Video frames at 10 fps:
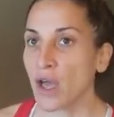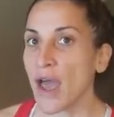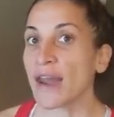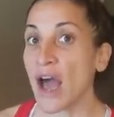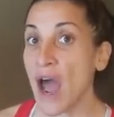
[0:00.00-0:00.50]

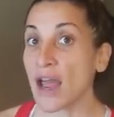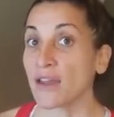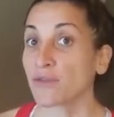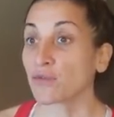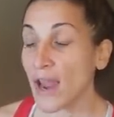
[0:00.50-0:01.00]
And
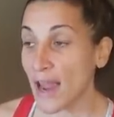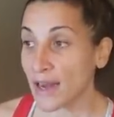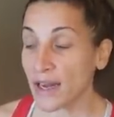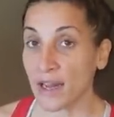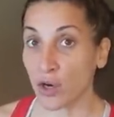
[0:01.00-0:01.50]
I've
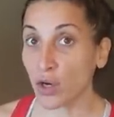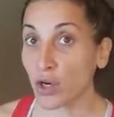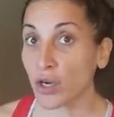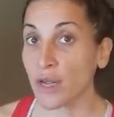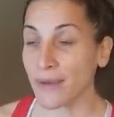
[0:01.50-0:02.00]
read and I've
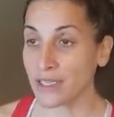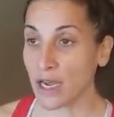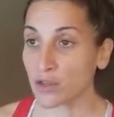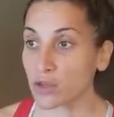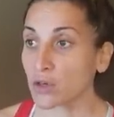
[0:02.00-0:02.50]
heard, and my
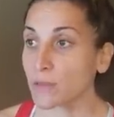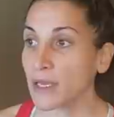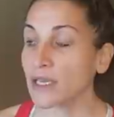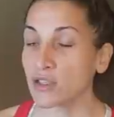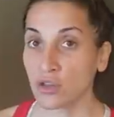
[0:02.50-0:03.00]
doctor told
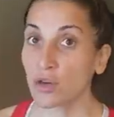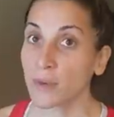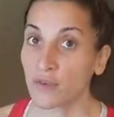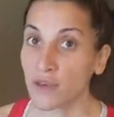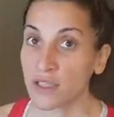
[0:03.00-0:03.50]
me, and so
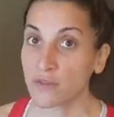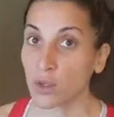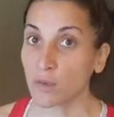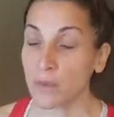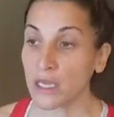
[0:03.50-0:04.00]
many friends have
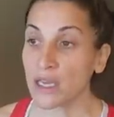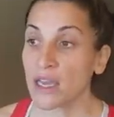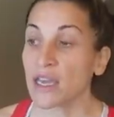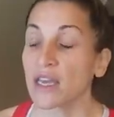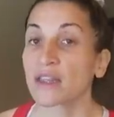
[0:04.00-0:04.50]
told me,
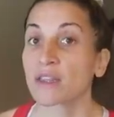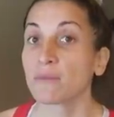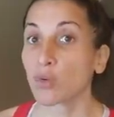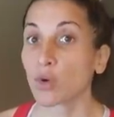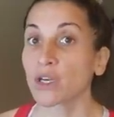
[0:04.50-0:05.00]
the
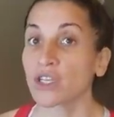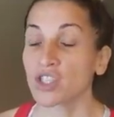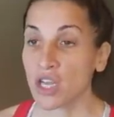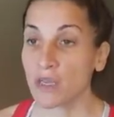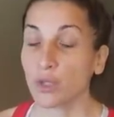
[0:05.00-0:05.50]
more in
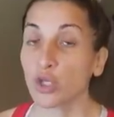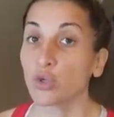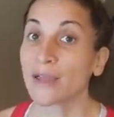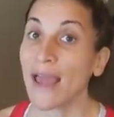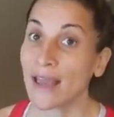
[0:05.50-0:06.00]
shape
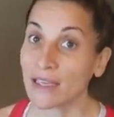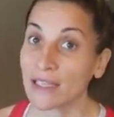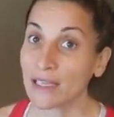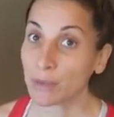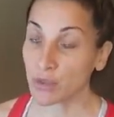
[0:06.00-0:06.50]
you can
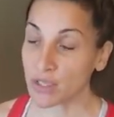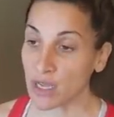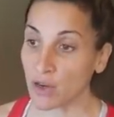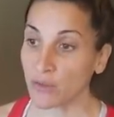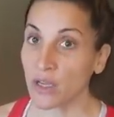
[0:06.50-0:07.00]
keep
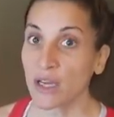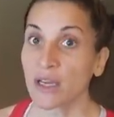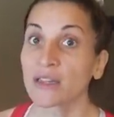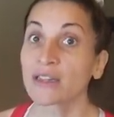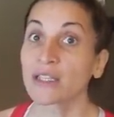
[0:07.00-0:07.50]
yourself,
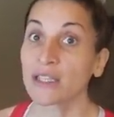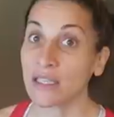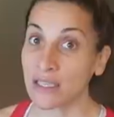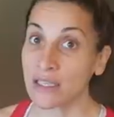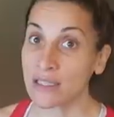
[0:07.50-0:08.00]
the
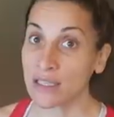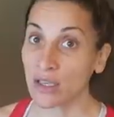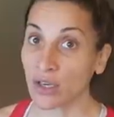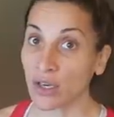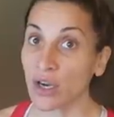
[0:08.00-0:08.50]

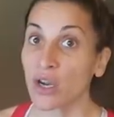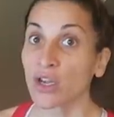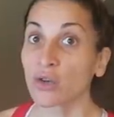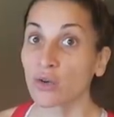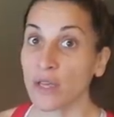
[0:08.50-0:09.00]
easier
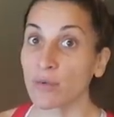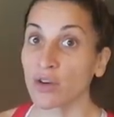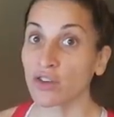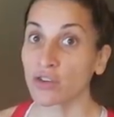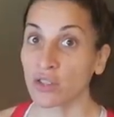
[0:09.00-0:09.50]
your labor
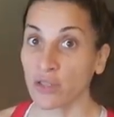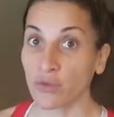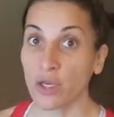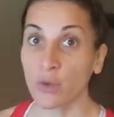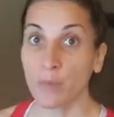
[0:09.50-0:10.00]
and your
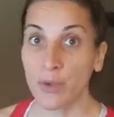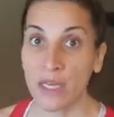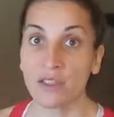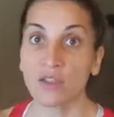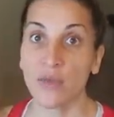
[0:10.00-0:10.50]
delivery will
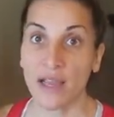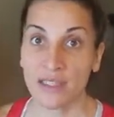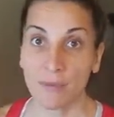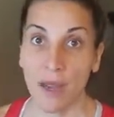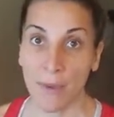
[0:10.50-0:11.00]
be. So
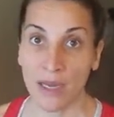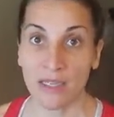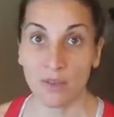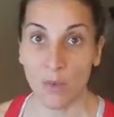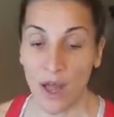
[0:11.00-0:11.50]
that's in my
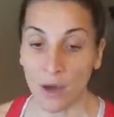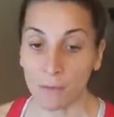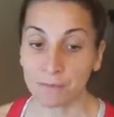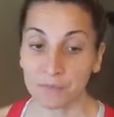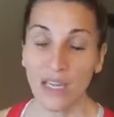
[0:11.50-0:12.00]
mind as
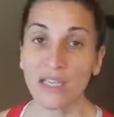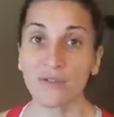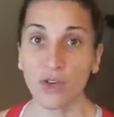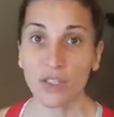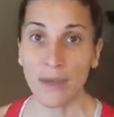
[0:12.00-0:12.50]
well.
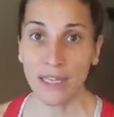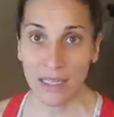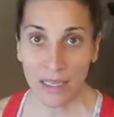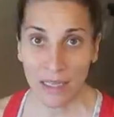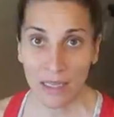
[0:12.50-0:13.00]
As far as
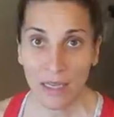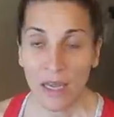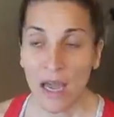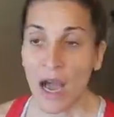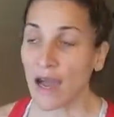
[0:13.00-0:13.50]
my eating,
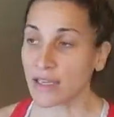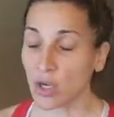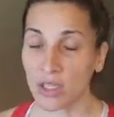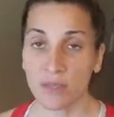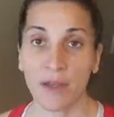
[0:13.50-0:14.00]
I
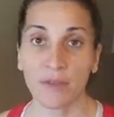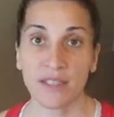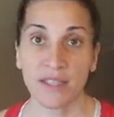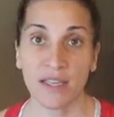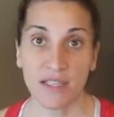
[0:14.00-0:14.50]
talked about
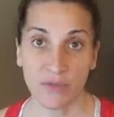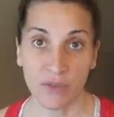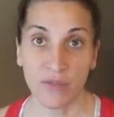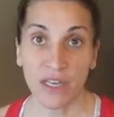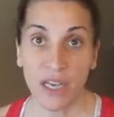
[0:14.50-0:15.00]
this in a
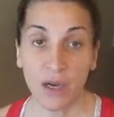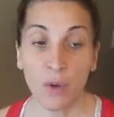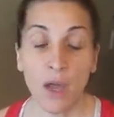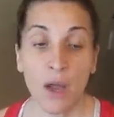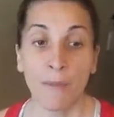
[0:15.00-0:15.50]
different
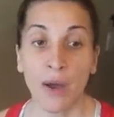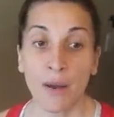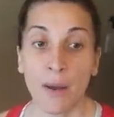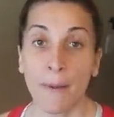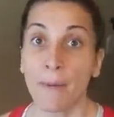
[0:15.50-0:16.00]
video,
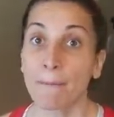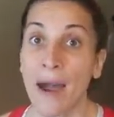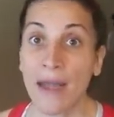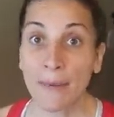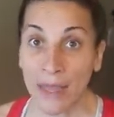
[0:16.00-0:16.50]
but
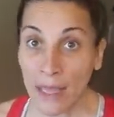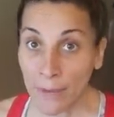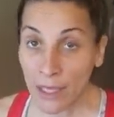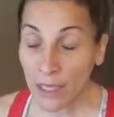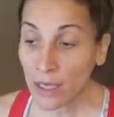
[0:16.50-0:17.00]
my
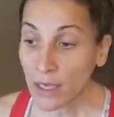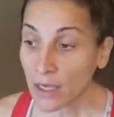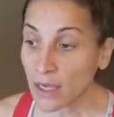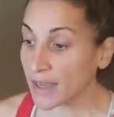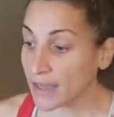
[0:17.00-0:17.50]
baby
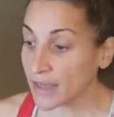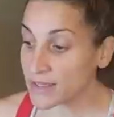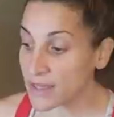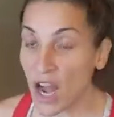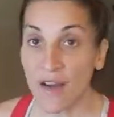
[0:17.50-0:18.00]

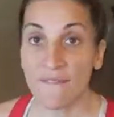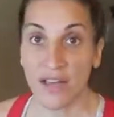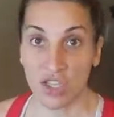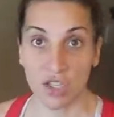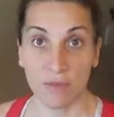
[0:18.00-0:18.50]
is a
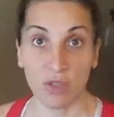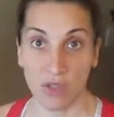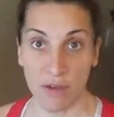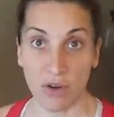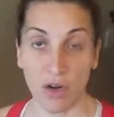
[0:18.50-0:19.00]
vegetable
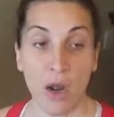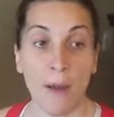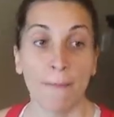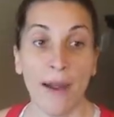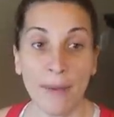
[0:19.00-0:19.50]
lover.
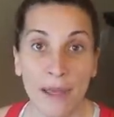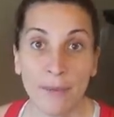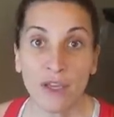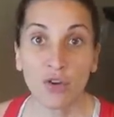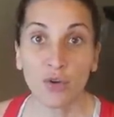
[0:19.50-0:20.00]
My
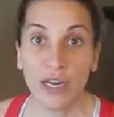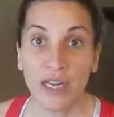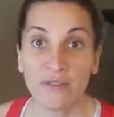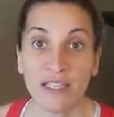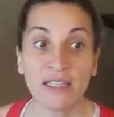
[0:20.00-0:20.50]
baby
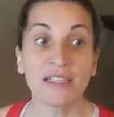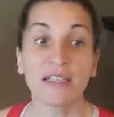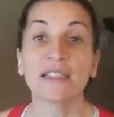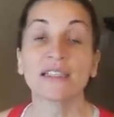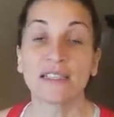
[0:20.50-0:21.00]
craves
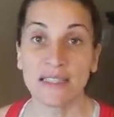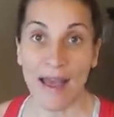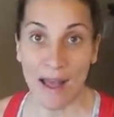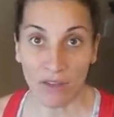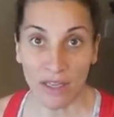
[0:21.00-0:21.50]

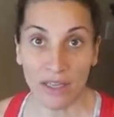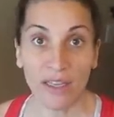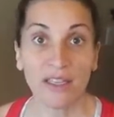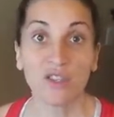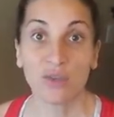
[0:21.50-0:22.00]
salad.
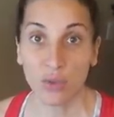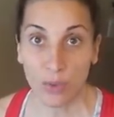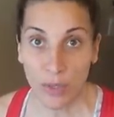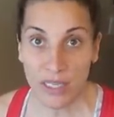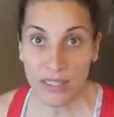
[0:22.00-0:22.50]
It's
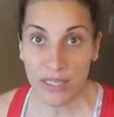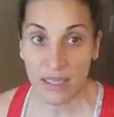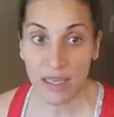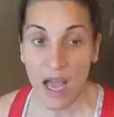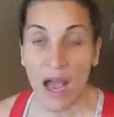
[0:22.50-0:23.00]

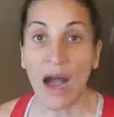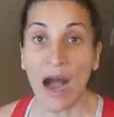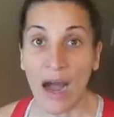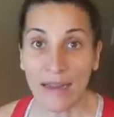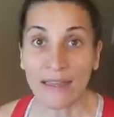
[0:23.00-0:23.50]
crazy.
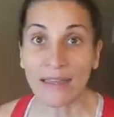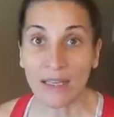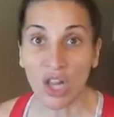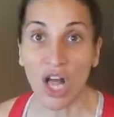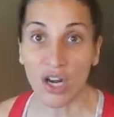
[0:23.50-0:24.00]
I eat
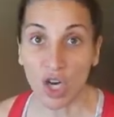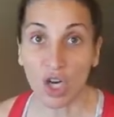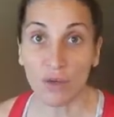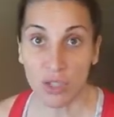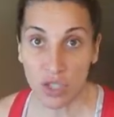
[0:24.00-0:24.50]
a lot of
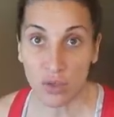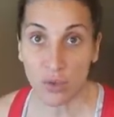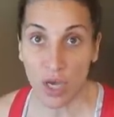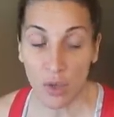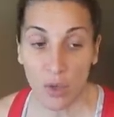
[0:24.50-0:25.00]
carbs
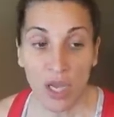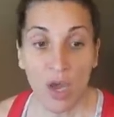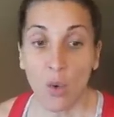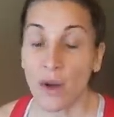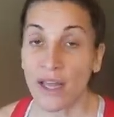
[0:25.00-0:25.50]
too though.
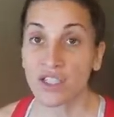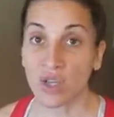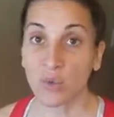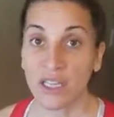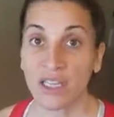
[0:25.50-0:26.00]
What I
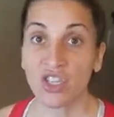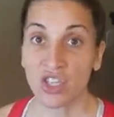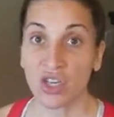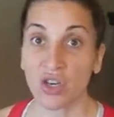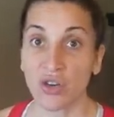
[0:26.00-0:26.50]
don't eat is
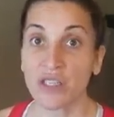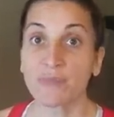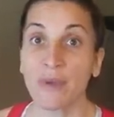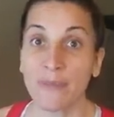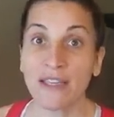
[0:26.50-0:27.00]
sugar.
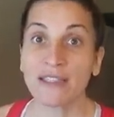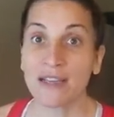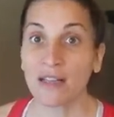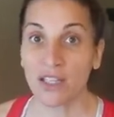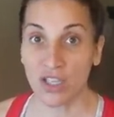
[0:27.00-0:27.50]
This baby does
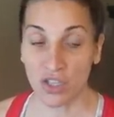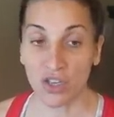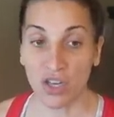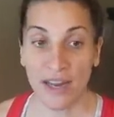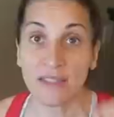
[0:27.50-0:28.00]
not like
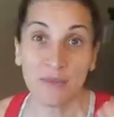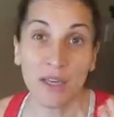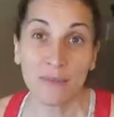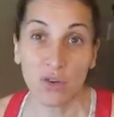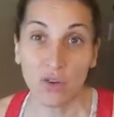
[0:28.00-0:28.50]
sugar. Like,
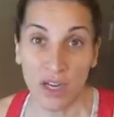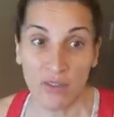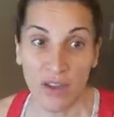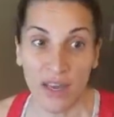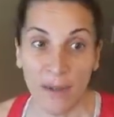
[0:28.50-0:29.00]
sometimes I'll
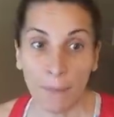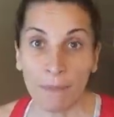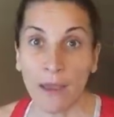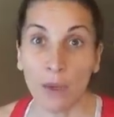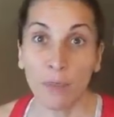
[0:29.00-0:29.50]
crave it
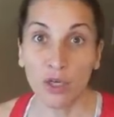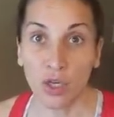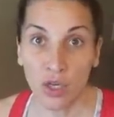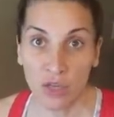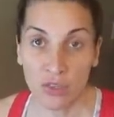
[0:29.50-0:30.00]
and I'll put a
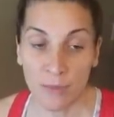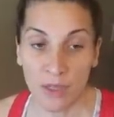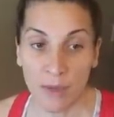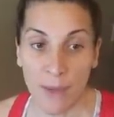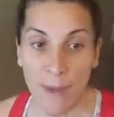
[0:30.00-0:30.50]
cookie or
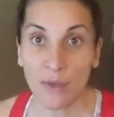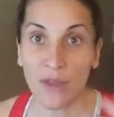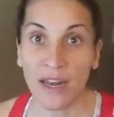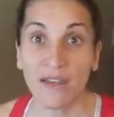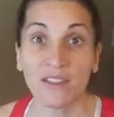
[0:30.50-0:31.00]
something in my mouth
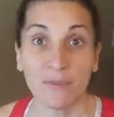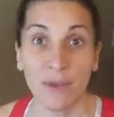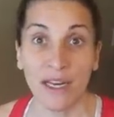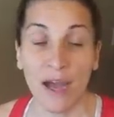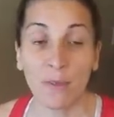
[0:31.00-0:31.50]
and I have to
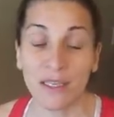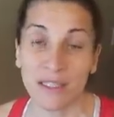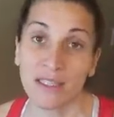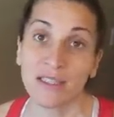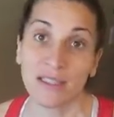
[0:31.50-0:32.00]
spit it out
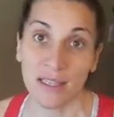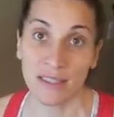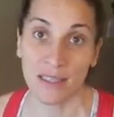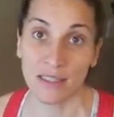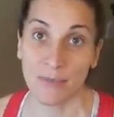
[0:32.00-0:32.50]
because it's
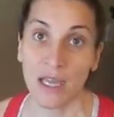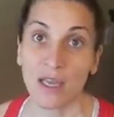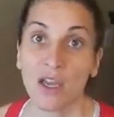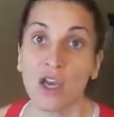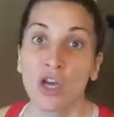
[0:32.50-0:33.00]
disgusting to
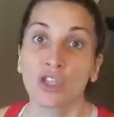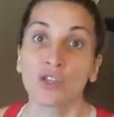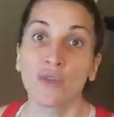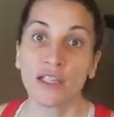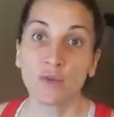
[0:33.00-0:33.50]
me.
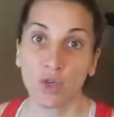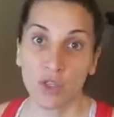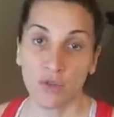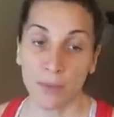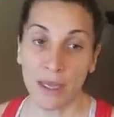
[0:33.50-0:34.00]
So that's
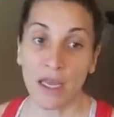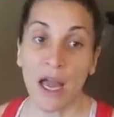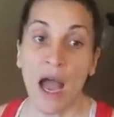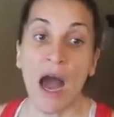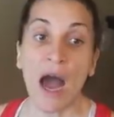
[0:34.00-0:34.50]
worked for me.